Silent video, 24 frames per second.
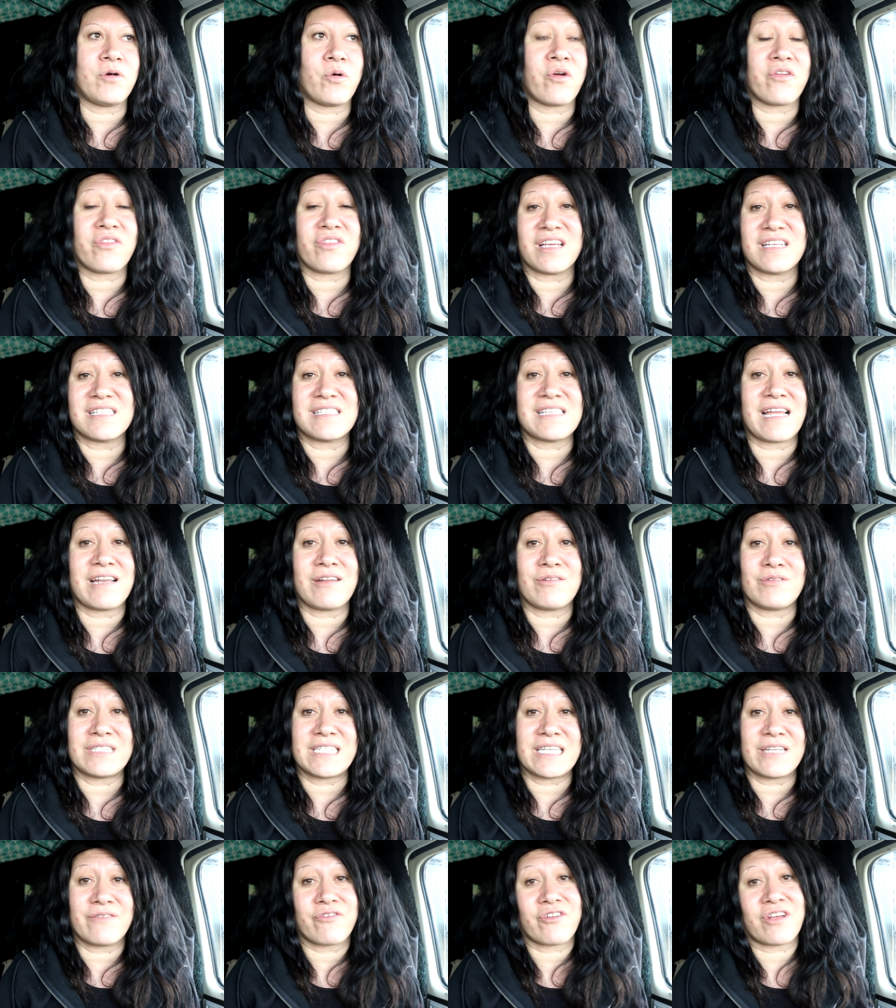or things I
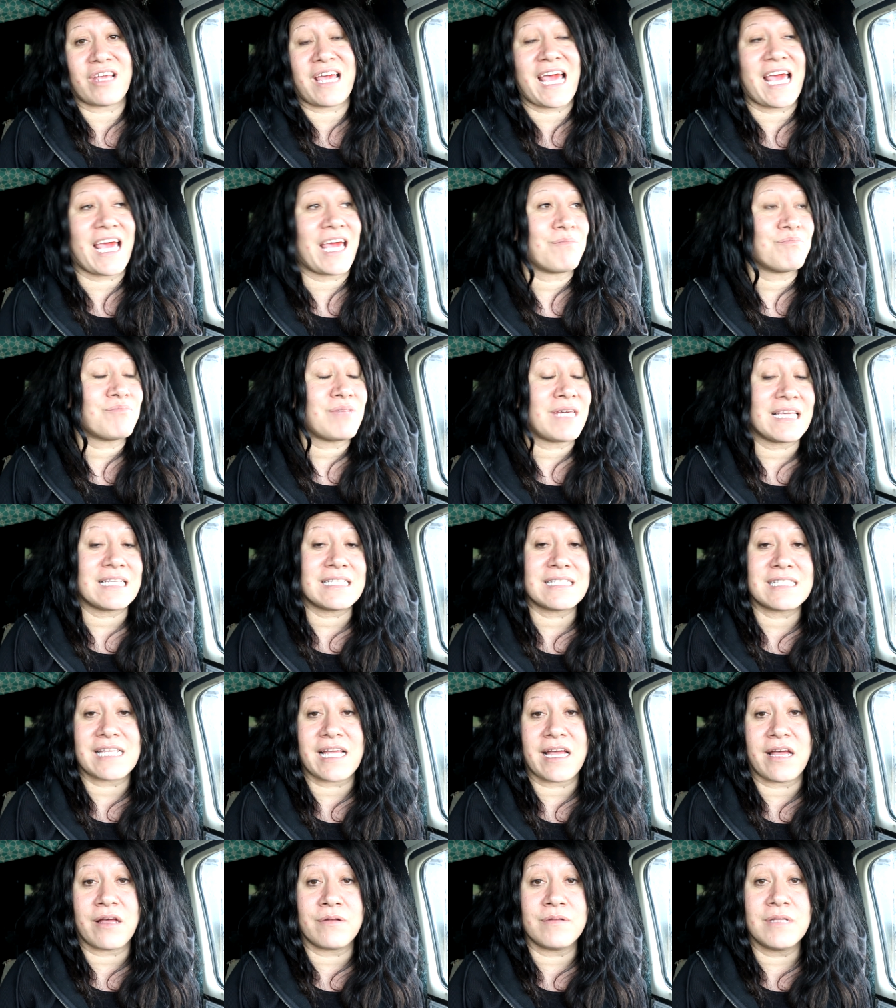don't need for camping.
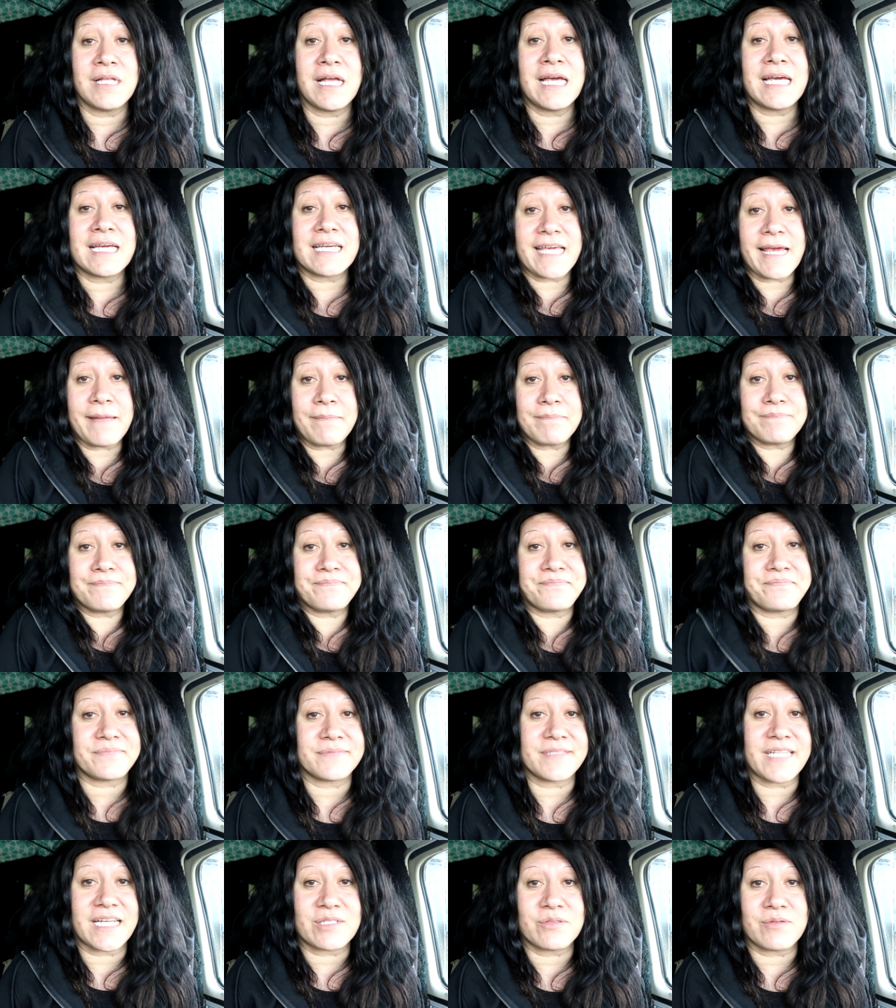So, yep,
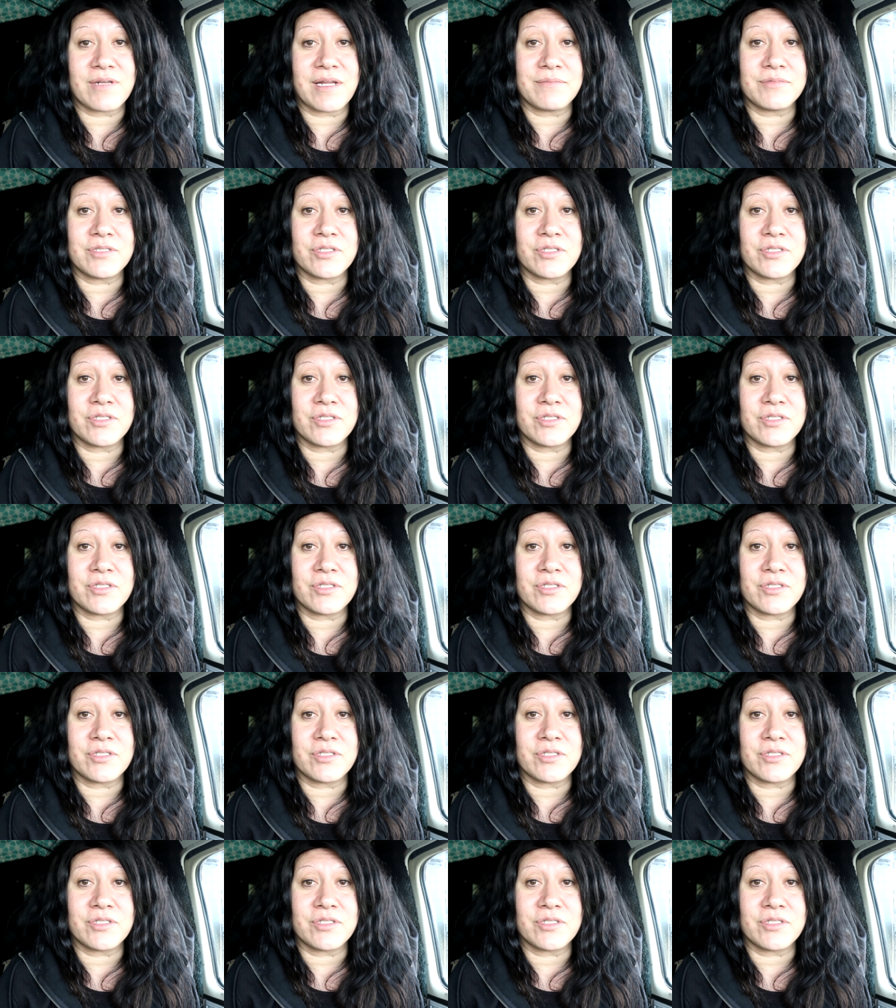that's what I'm